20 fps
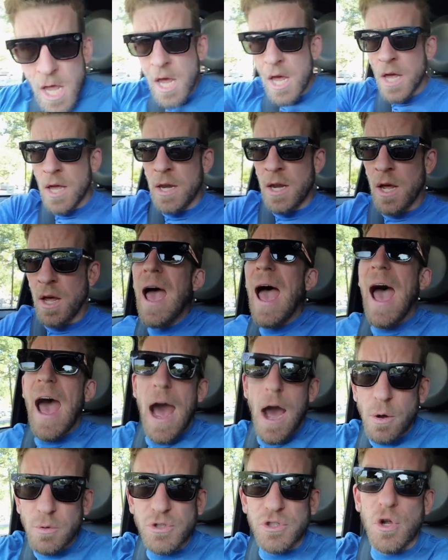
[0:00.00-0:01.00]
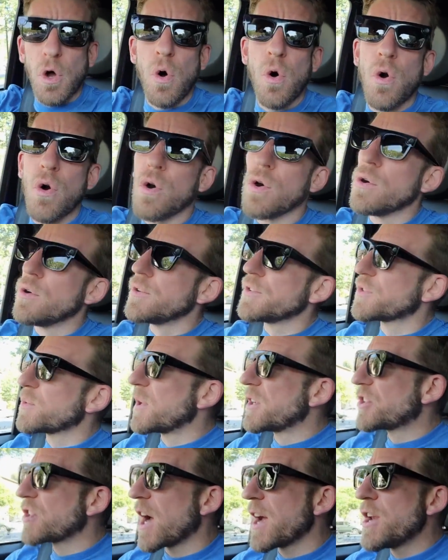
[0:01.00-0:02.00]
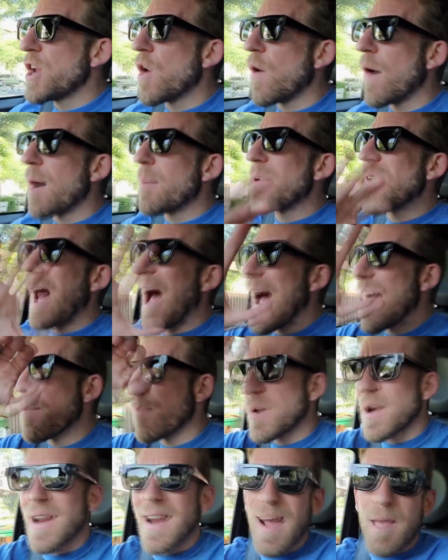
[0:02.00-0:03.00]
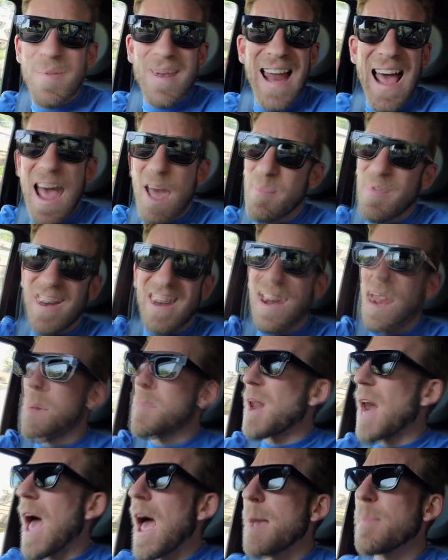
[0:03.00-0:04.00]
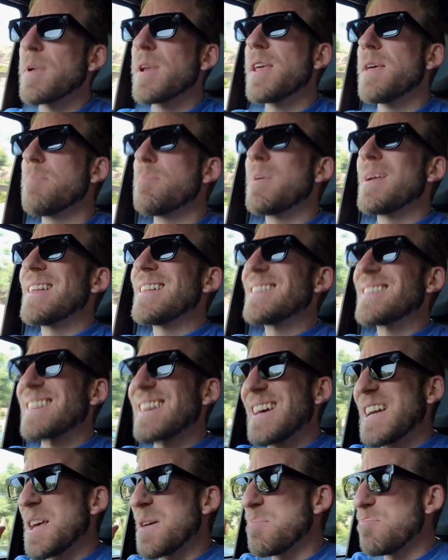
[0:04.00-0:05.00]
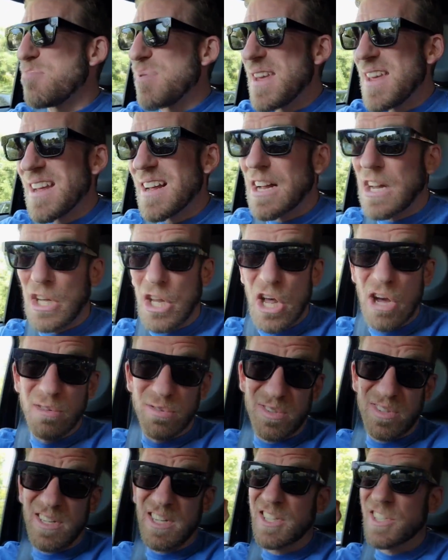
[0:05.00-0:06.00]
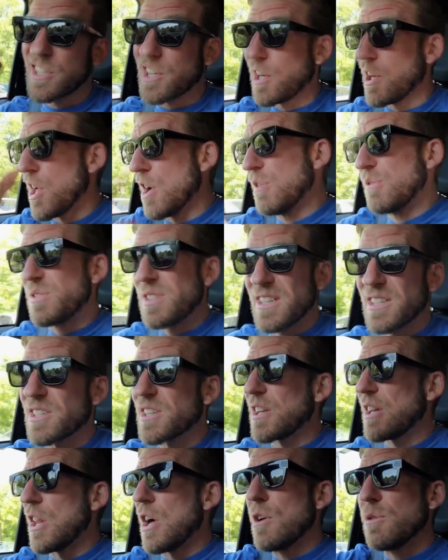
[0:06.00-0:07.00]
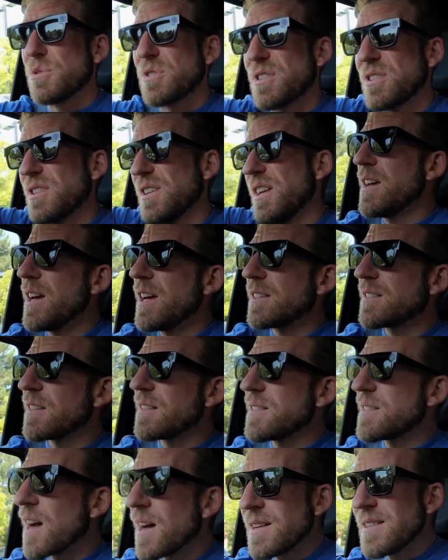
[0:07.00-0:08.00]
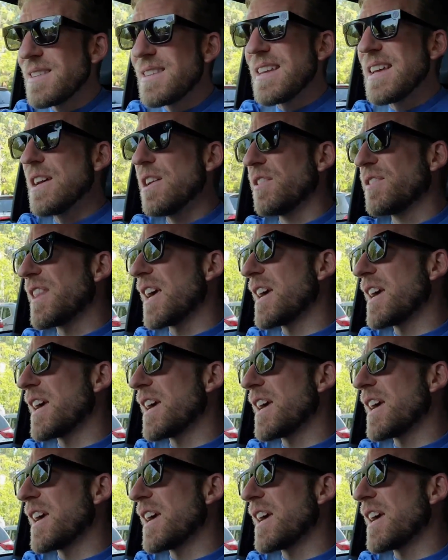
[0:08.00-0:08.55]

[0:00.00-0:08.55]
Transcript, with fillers: in House Goals, which I know I've been hyping it, I've been hyping it, I've been hyping it, but it's gonna be close. It's close, it's close. It's a done deal,